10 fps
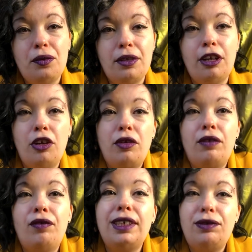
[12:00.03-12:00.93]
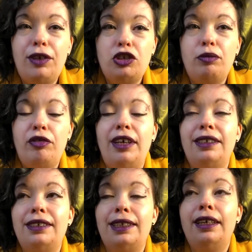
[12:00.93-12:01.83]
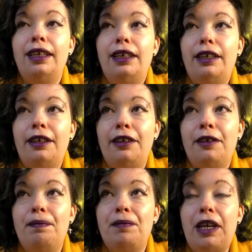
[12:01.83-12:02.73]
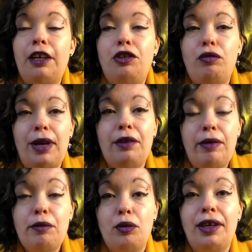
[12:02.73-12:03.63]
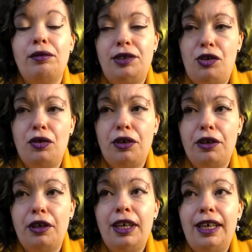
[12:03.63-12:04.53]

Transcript: a lot of the fast fashion brands. And I remember when I was younger,